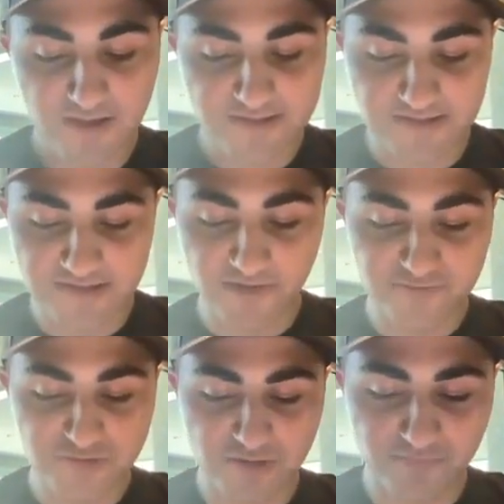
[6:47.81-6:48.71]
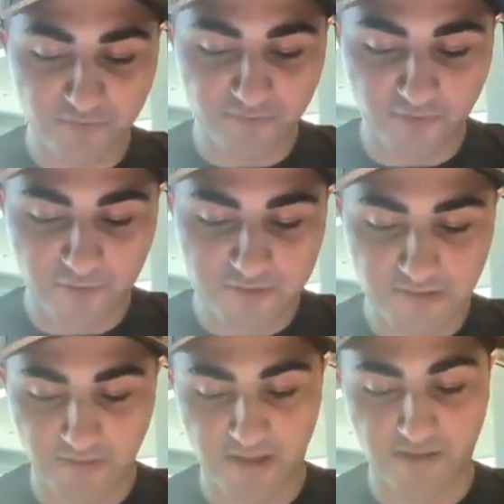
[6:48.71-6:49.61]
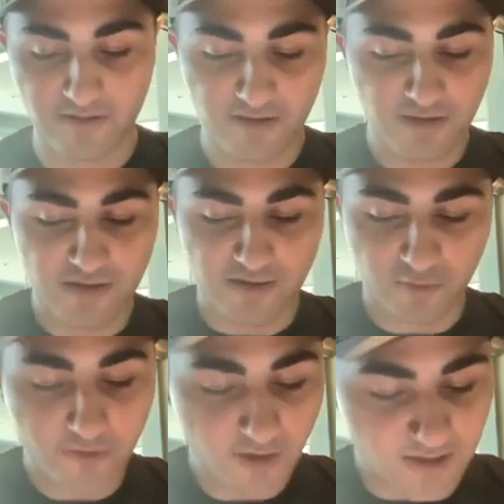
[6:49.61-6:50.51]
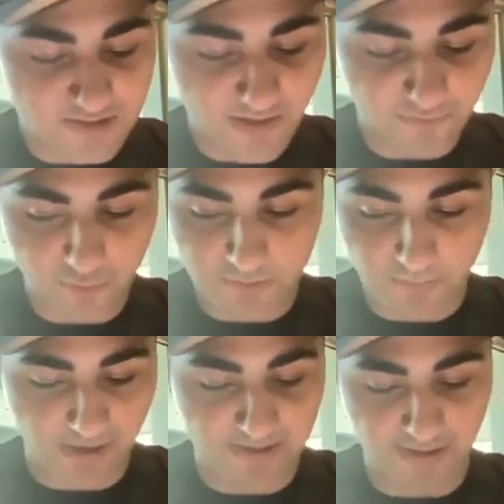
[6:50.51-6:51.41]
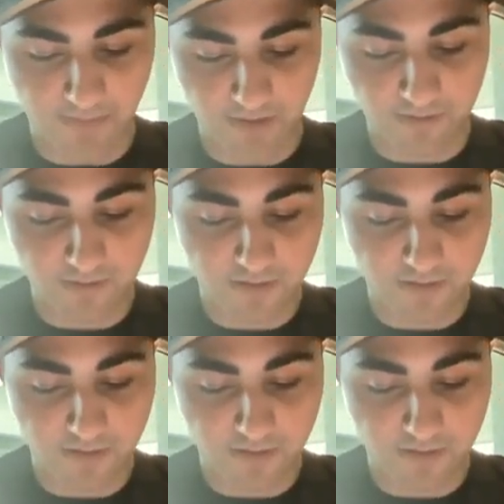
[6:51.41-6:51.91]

It's a tough trip for folks to make. It's only gotten tougher with the pandemic.